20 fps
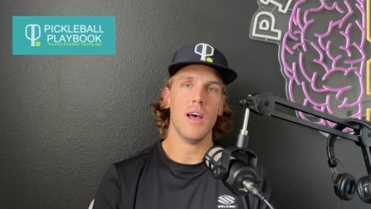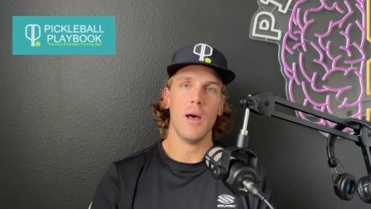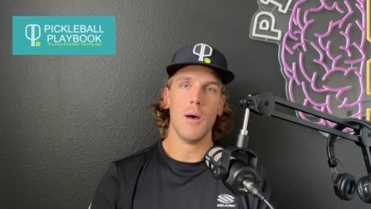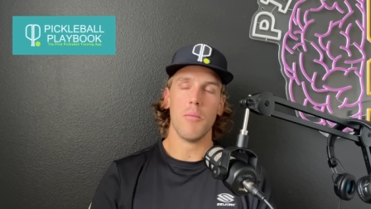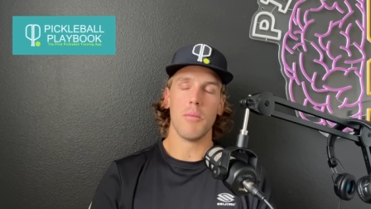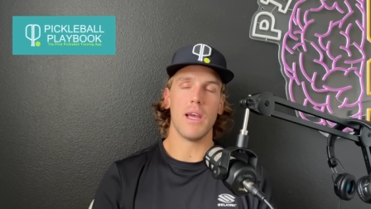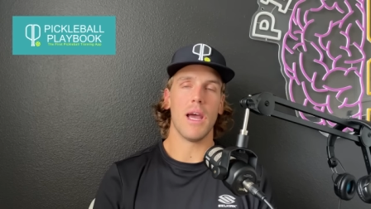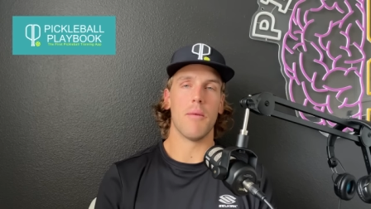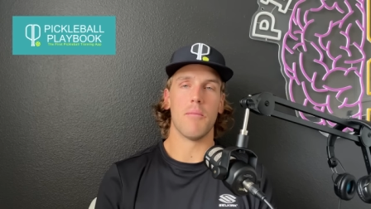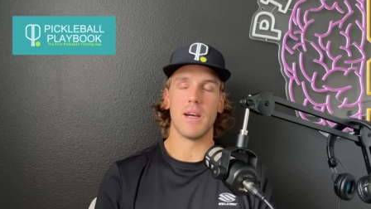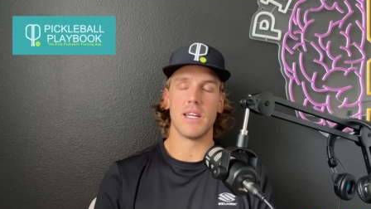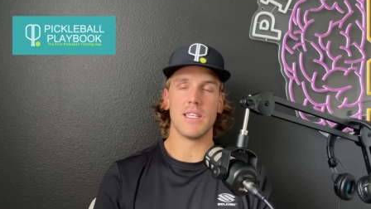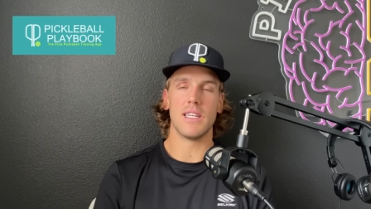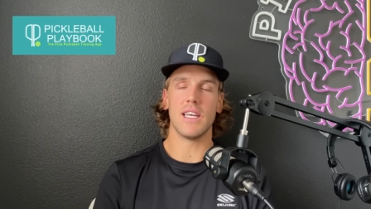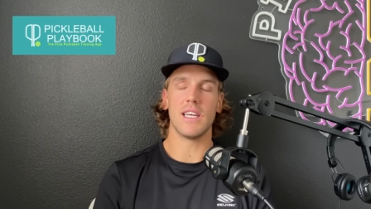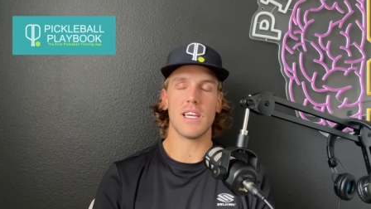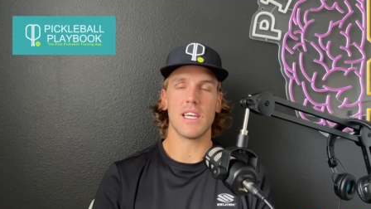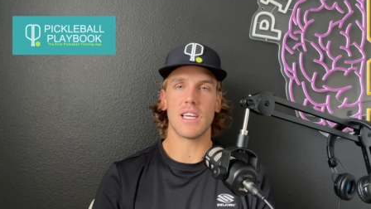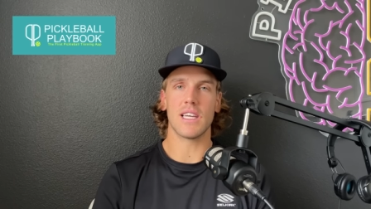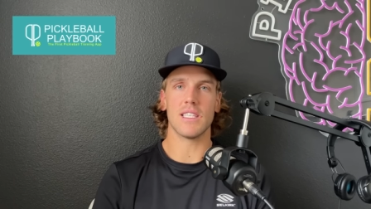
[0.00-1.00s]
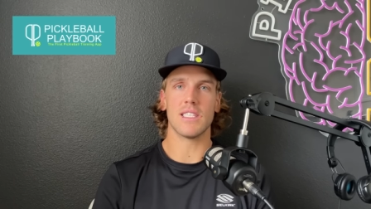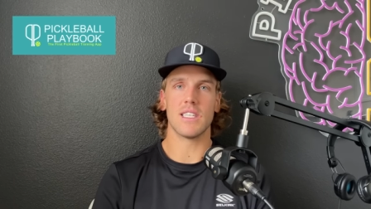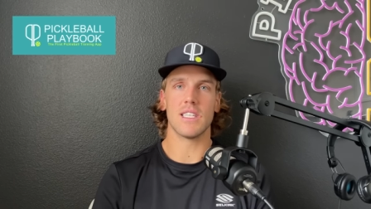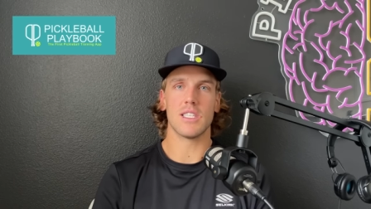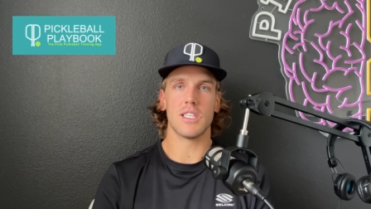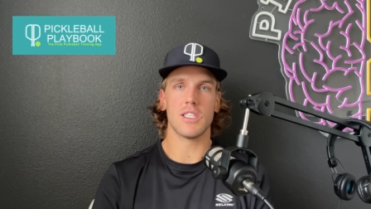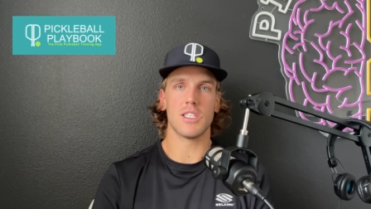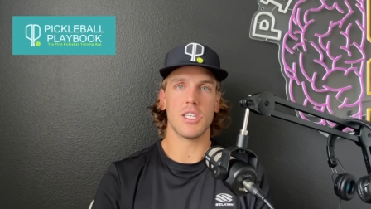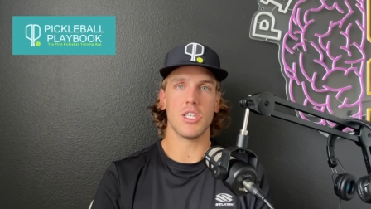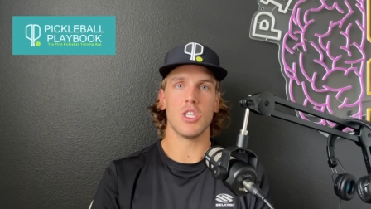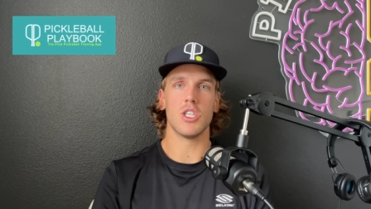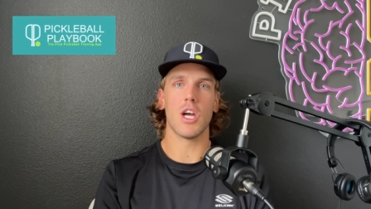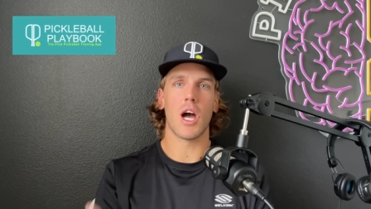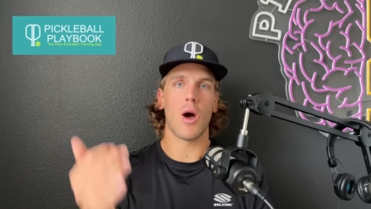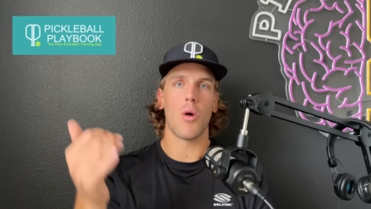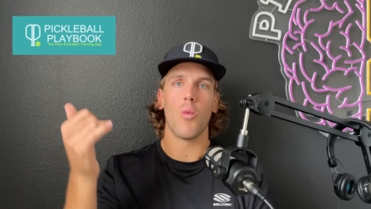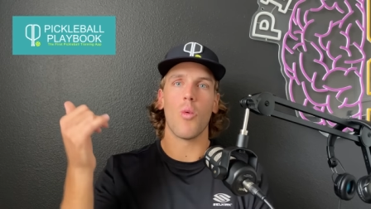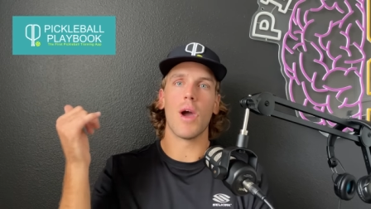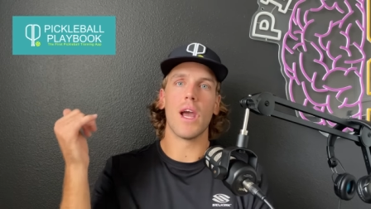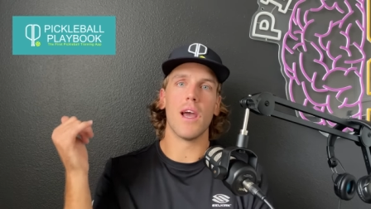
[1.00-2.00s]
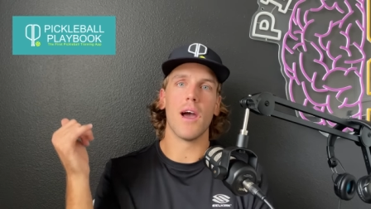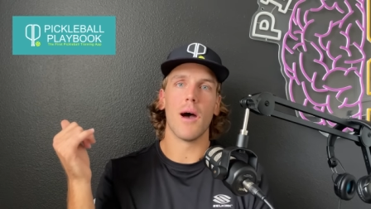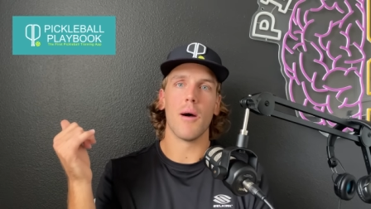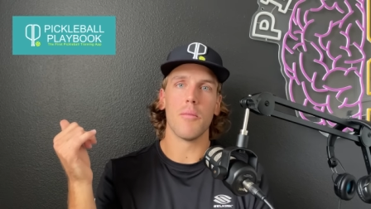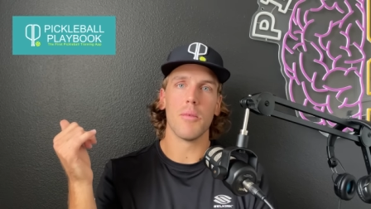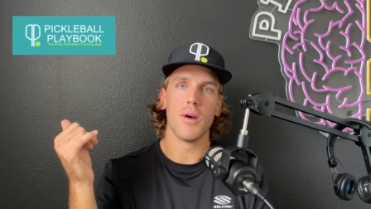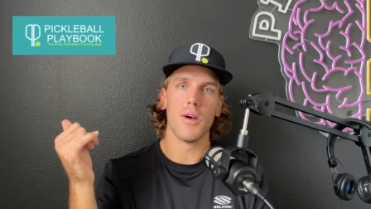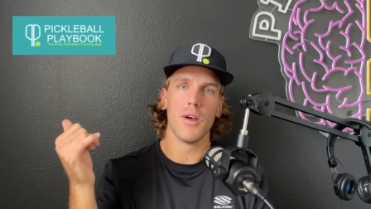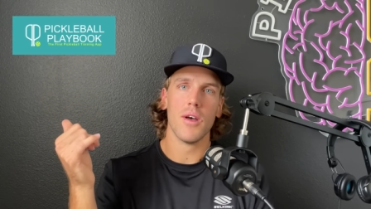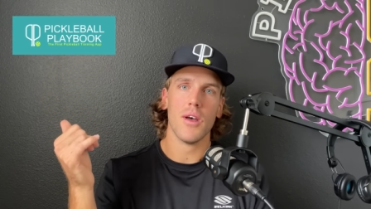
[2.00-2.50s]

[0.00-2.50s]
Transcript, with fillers: But yeah, my dinking consistency shot way up.